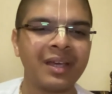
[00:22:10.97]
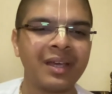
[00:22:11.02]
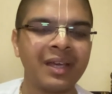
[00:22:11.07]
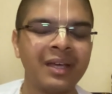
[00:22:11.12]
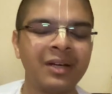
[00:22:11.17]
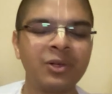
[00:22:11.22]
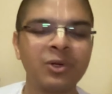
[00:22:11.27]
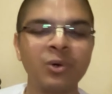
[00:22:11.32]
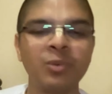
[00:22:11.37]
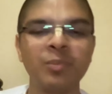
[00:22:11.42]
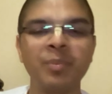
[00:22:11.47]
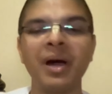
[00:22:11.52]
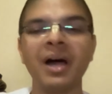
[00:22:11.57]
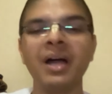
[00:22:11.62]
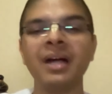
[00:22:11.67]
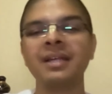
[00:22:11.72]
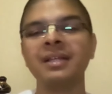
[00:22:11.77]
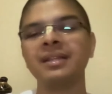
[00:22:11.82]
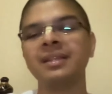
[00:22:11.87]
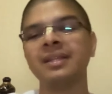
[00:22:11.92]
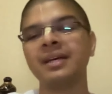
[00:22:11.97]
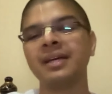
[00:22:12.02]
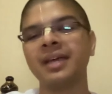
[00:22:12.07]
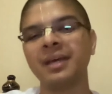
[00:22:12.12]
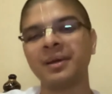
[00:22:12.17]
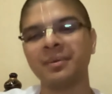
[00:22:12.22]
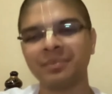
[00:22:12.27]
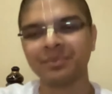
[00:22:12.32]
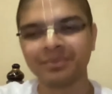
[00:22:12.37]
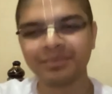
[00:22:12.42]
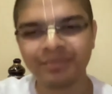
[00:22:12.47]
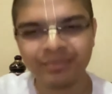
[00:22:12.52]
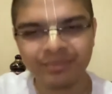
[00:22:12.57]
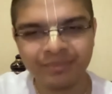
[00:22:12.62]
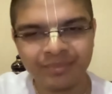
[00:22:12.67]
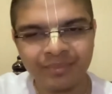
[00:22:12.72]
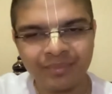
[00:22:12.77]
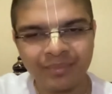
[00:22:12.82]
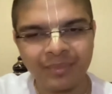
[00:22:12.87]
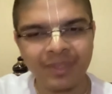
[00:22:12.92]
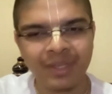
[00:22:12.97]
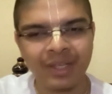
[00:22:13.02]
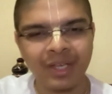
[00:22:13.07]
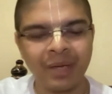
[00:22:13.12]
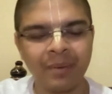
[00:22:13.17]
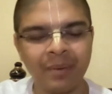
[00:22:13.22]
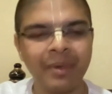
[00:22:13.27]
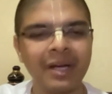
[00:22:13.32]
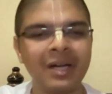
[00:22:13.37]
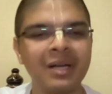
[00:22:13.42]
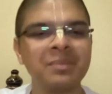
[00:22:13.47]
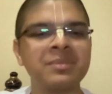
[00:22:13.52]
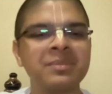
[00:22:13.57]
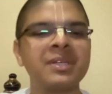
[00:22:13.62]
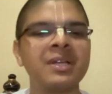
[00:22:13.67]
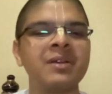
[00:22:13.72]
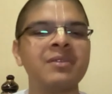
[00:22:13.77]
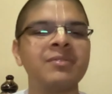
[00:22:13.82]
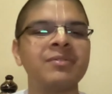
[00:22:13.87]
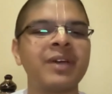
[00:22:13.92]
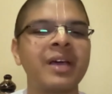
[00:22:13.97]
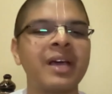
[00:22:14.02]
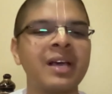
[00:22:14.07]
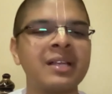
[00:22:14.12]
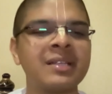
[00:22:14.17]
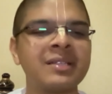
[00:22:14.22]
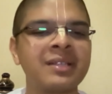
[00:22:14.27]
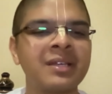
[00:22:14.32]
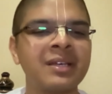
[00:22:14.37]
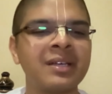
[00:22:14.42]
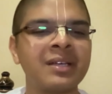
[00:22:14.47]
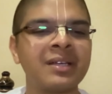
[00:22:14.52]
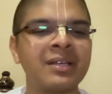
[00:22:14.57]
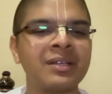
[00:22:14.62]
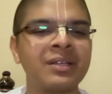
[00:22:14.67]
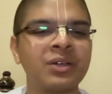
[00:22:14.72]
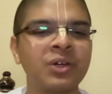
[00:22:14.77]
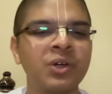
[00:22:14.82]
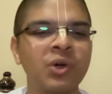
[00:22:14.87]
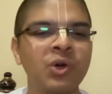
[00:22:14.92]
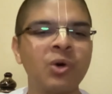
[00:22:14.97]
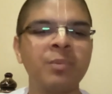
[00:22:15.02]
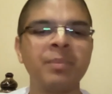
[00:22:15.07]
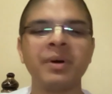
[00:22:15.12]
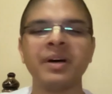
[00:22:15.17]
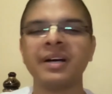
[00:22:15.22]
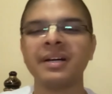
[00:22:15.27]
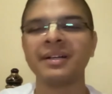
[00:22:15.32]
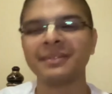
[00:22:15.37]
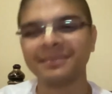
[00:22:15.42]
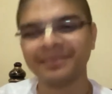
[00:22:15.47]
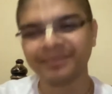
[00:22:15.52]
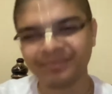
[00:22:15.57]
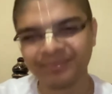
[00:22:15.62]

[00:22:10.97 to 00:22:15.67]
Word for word: He took part in the game. He made himself as a gopa.